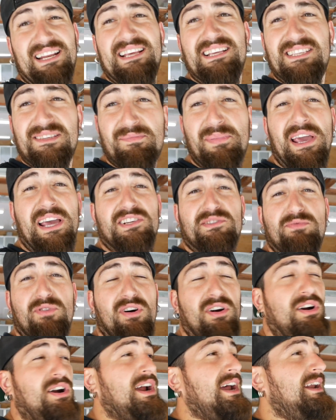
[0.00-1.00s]
is a bash
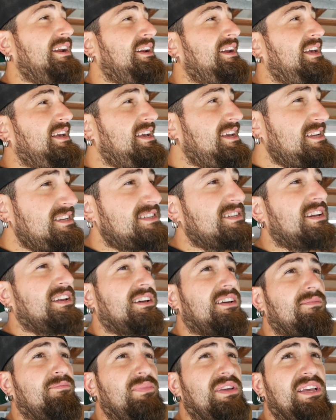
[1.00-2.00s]
bar and it is
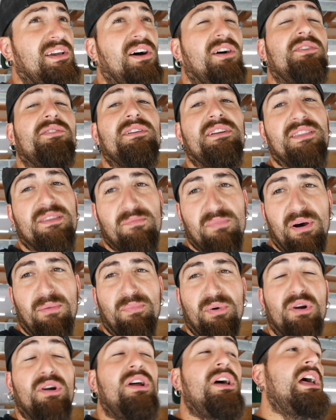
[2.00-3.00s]
going to be underneath the
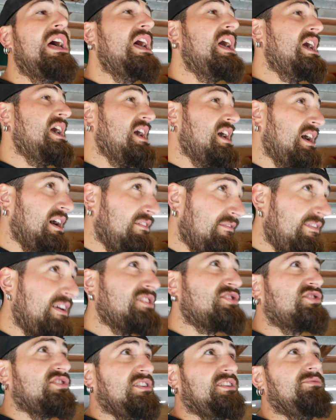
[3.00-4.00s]
bumper
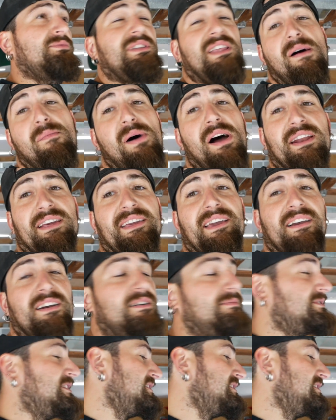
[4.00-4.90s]
eventually when that body kit comes